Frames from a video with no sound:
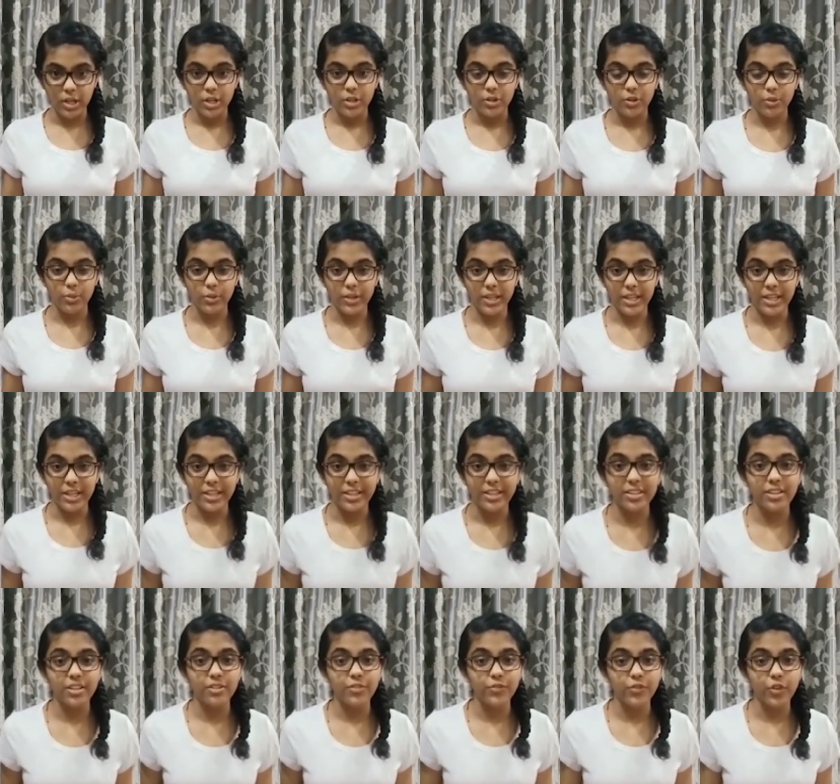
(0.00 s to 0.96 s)
to eat
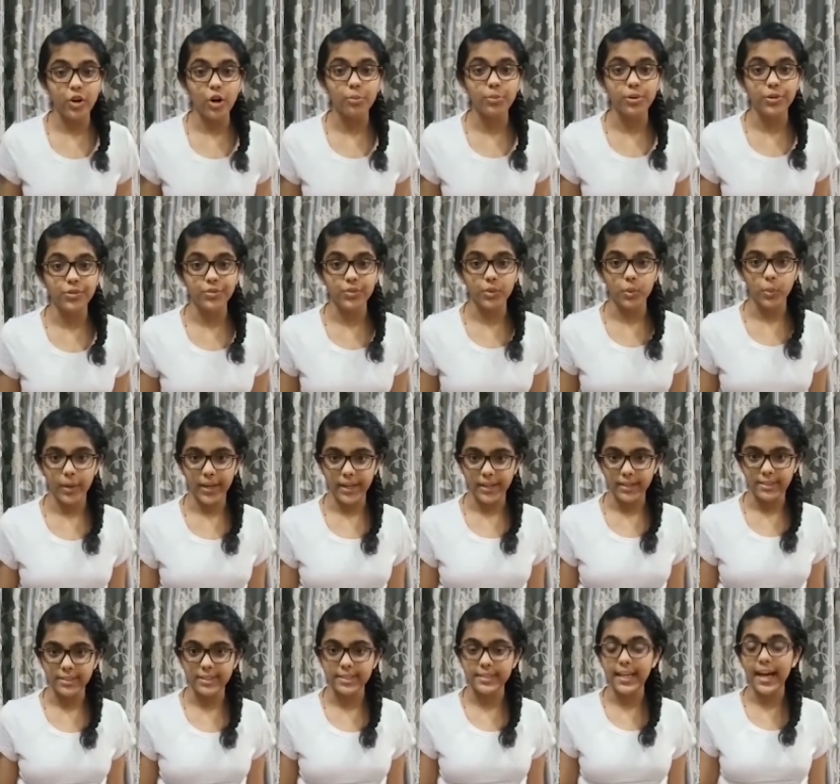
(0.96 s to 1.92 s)
in the form of
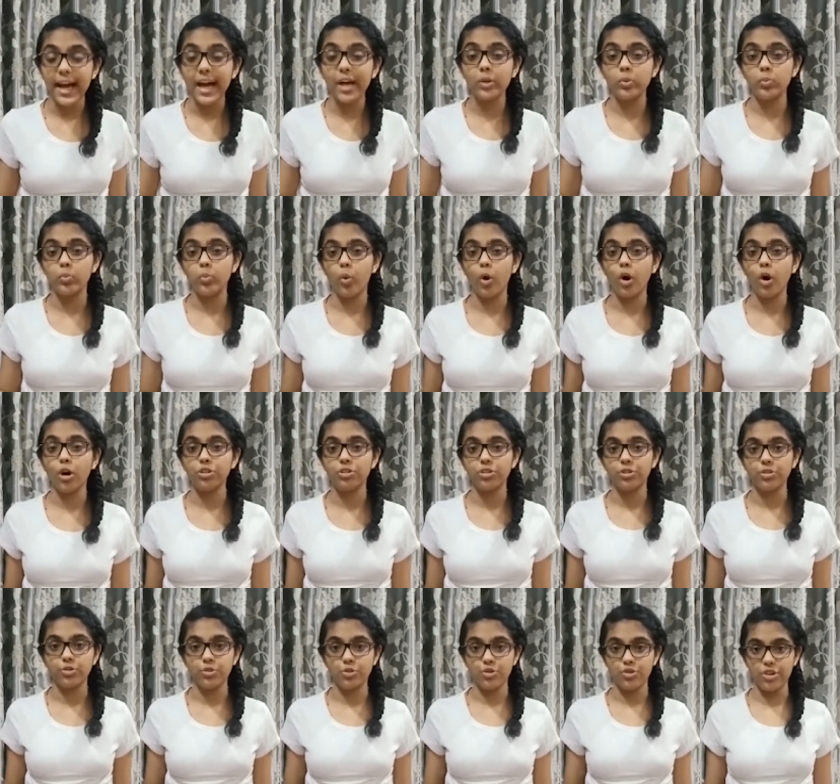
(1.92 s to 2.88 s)
quails and water
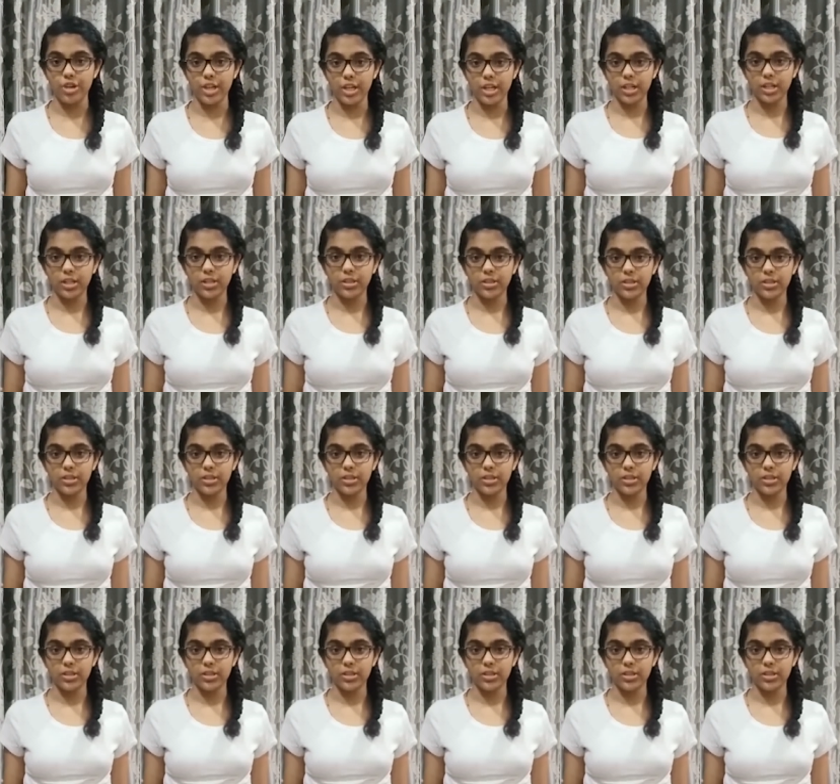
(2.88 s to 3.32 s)
to drink.